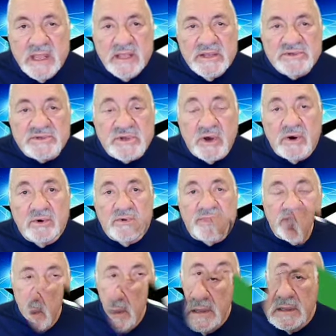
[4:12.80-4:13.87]
So
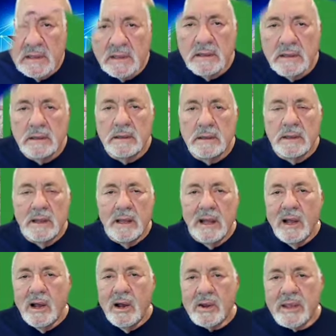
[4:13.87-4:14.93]
that's the notice.
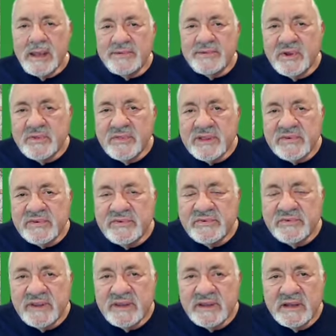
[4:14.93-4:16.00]
Okay, so this is
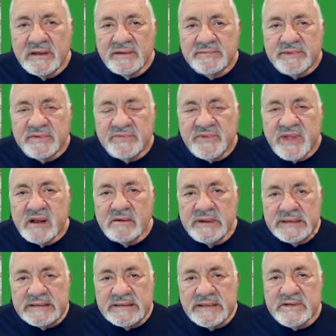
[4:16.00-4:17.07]
the
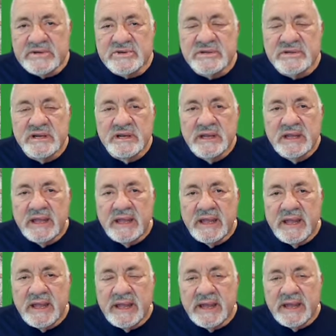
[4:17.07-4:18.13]
Starlink dish,
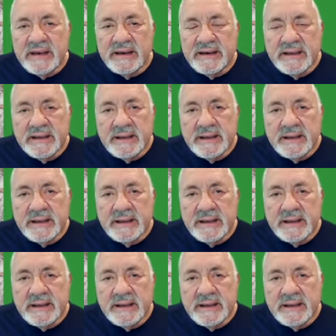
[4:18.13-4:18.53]
and